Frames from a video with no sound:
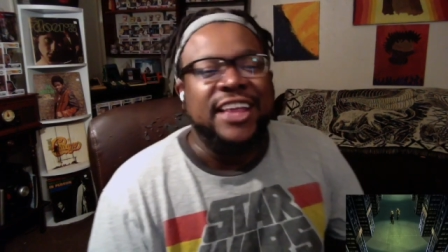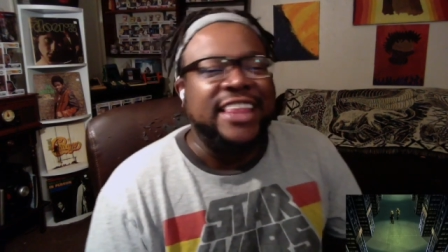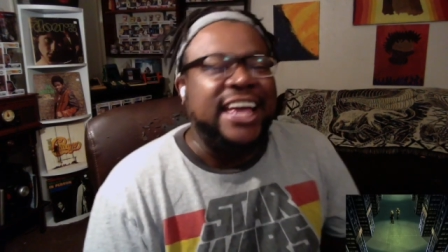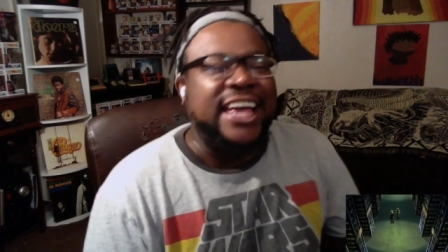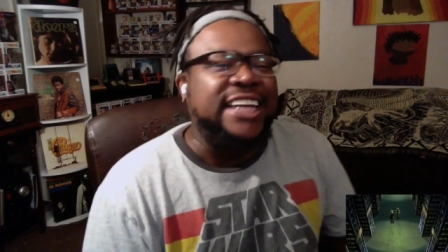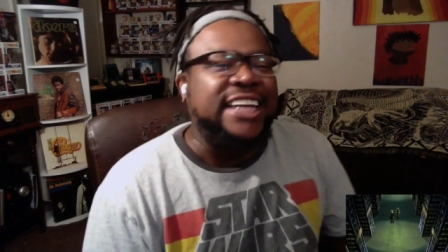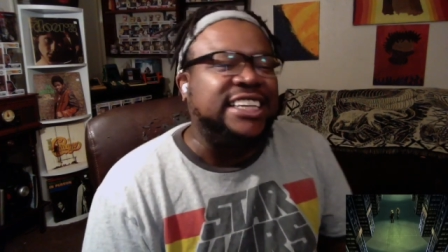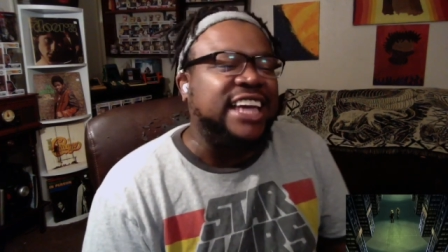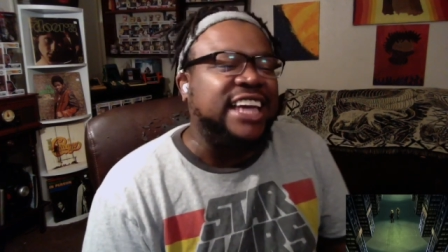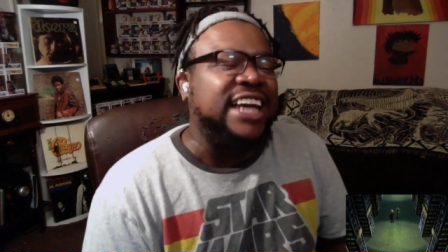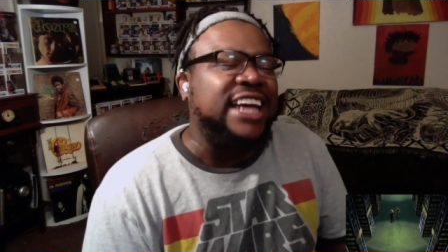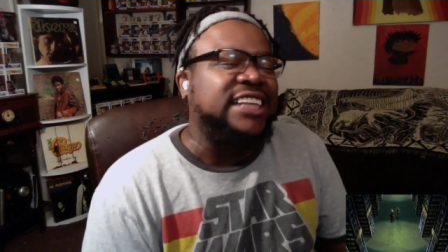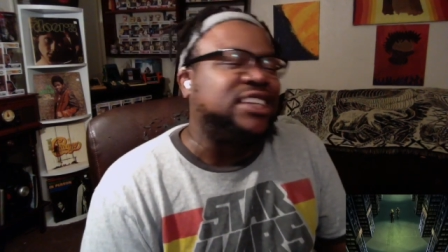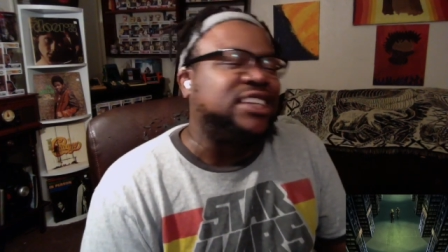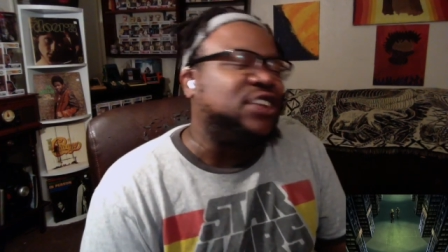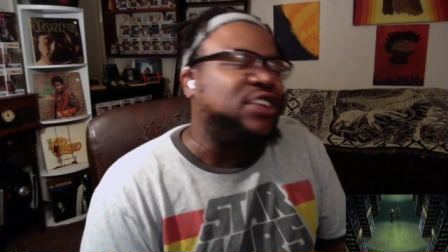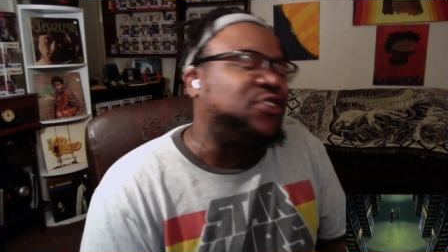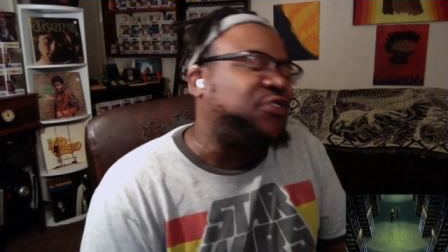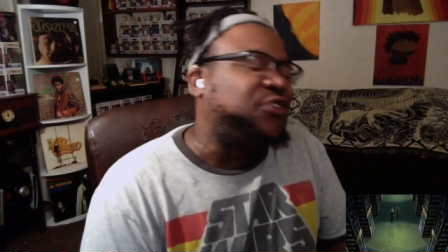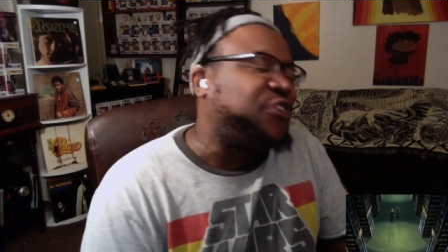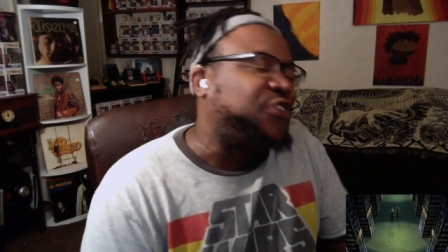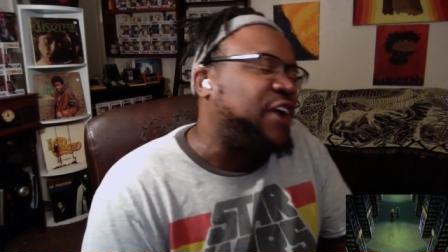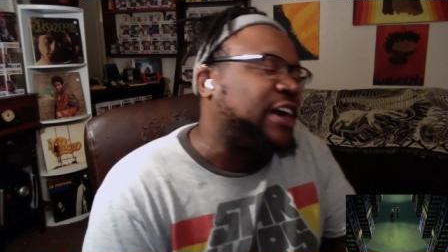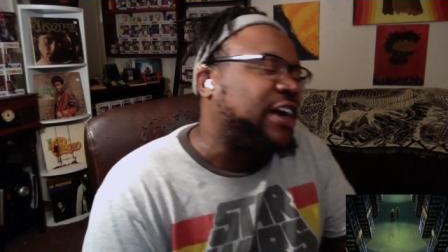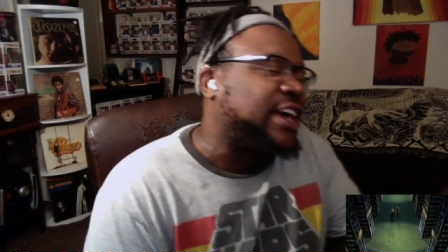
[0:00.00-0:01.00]
They take the
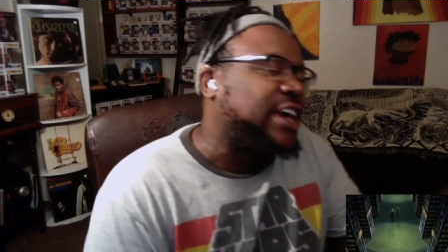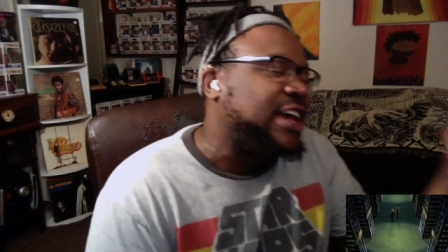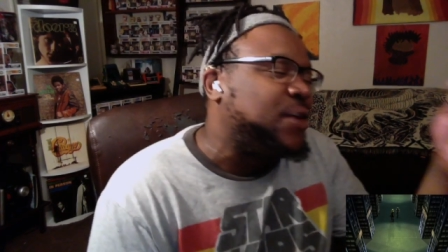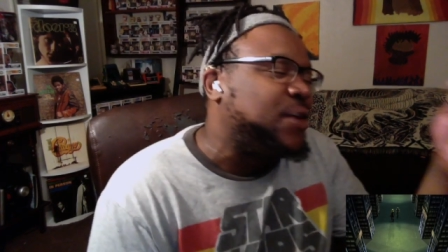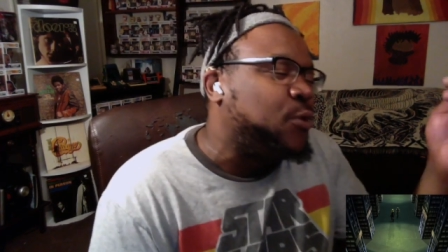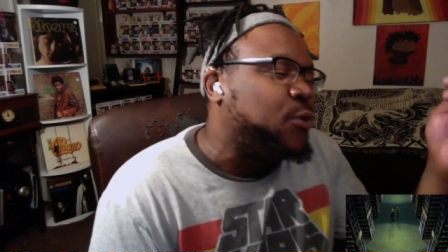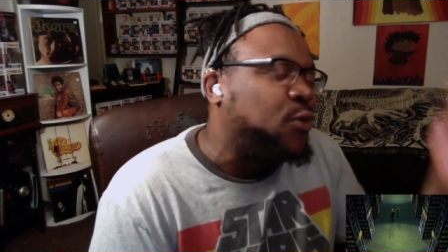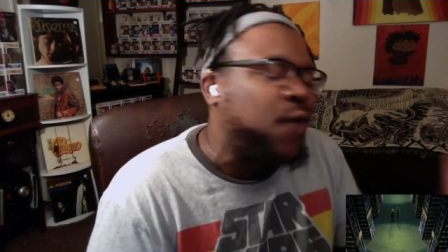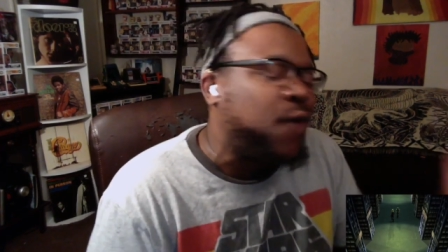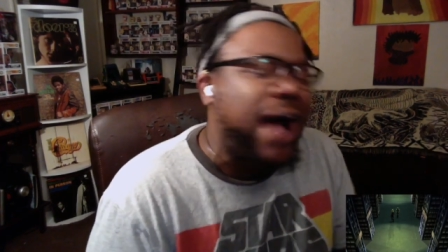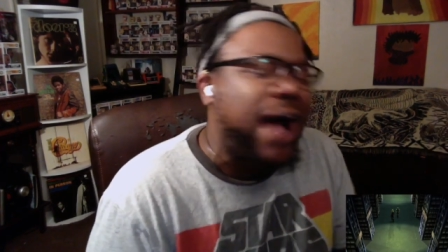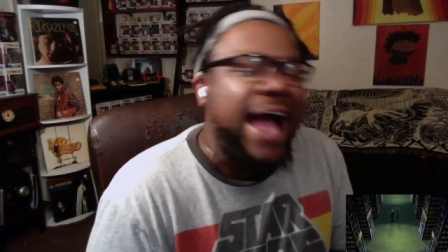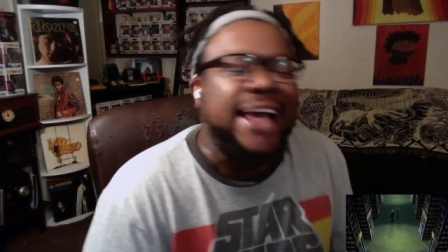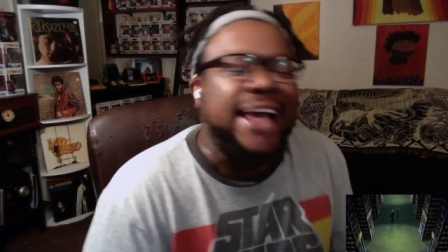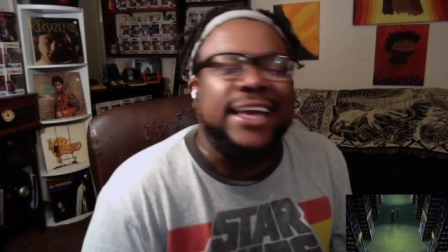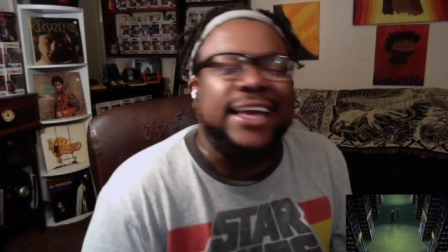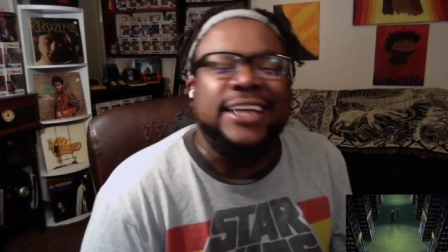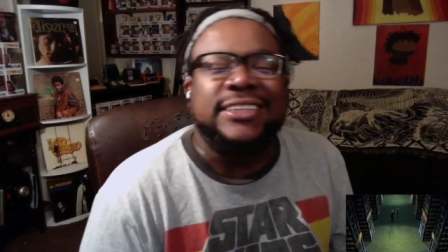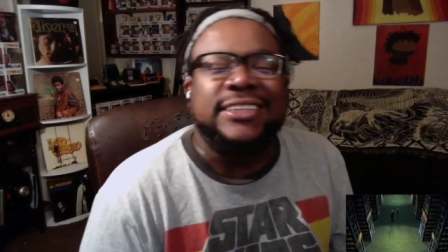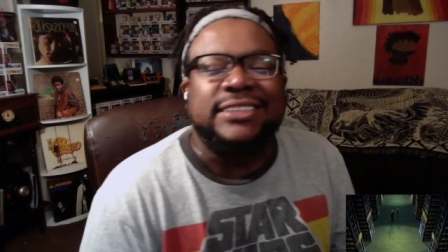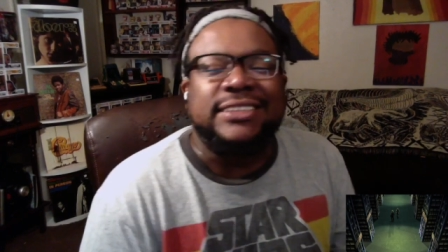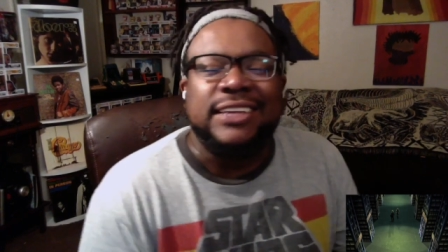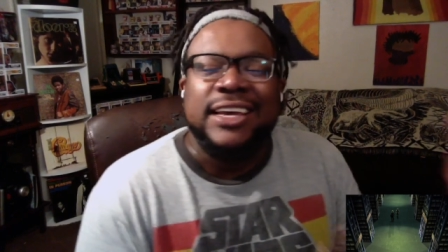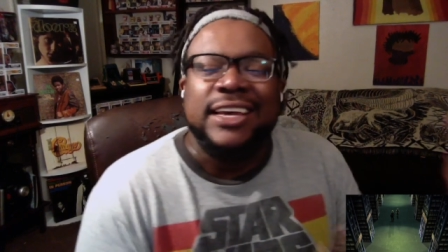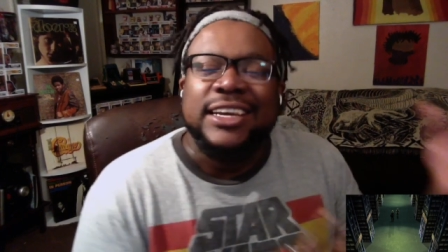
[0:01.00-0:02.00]
fucking
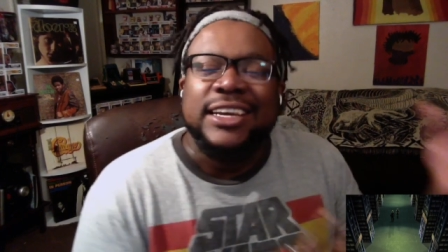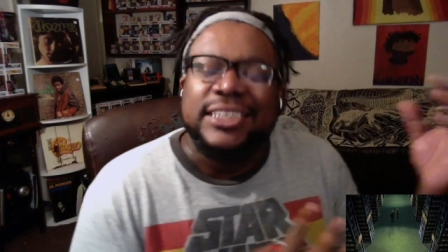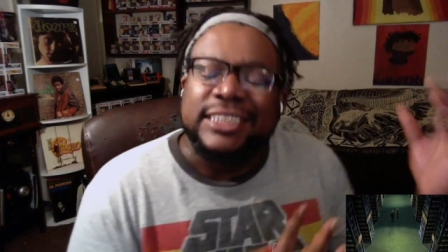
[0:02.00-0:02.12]
wackest,